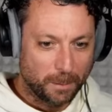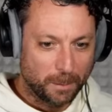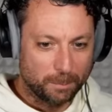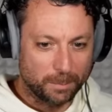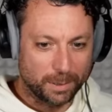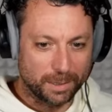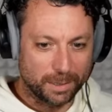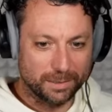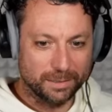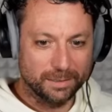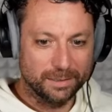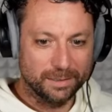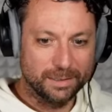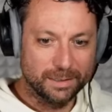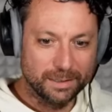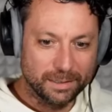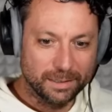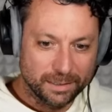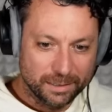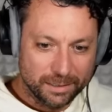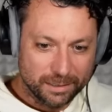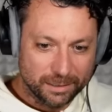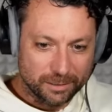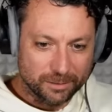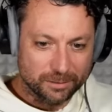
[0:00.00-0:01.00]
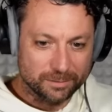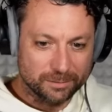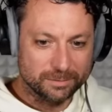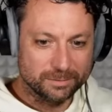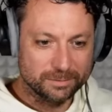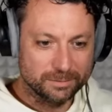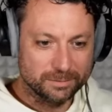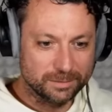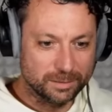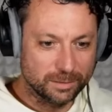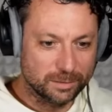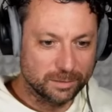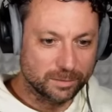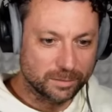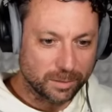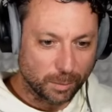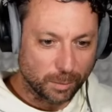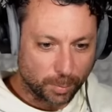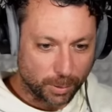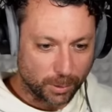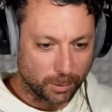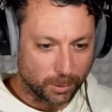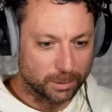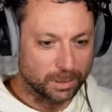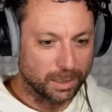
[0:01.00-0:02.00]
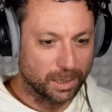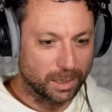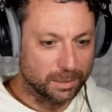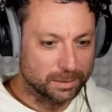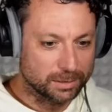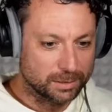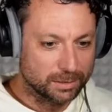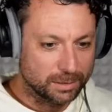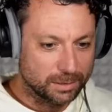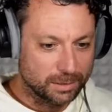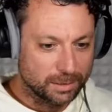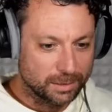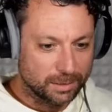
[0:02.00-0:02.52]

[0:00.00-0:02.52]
but this is a product.